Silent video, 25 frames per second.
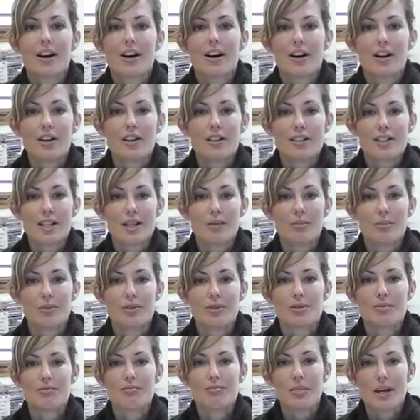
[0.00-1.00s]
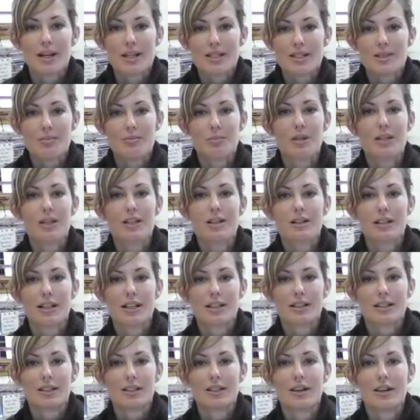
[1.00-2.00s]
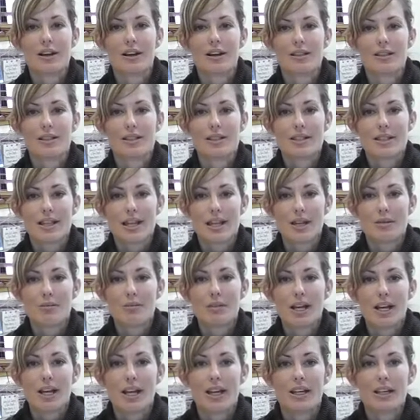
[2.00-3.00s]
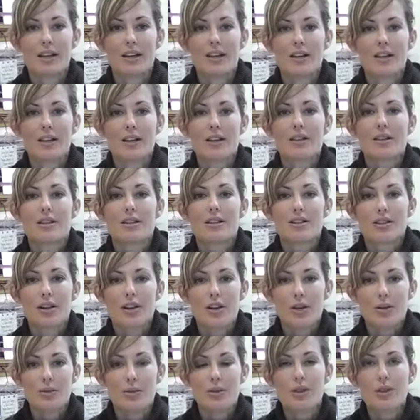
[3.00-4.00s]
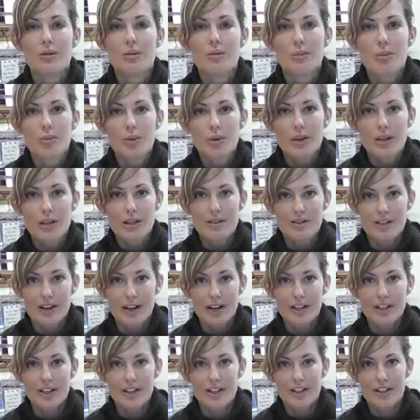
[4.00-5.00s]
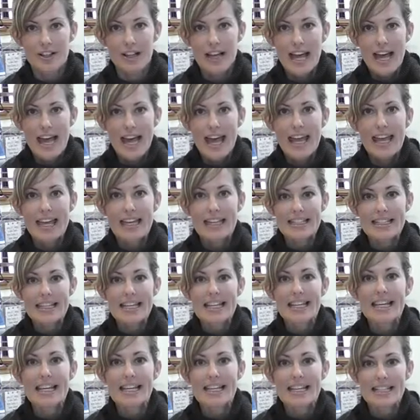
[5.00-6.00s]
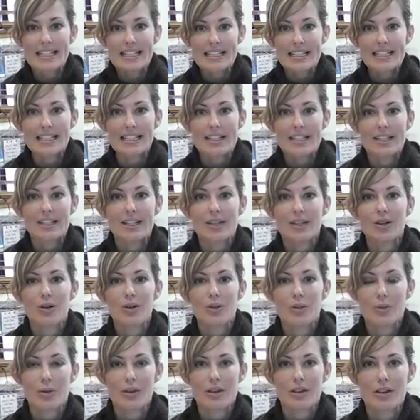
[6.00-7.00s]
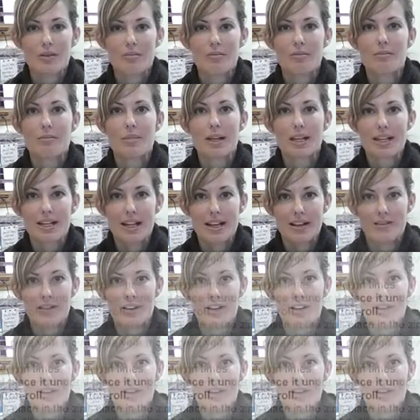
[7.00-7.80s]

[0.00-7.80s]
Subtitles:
All samples must be collected on the same day, starting with a morning vial and ending with a midnight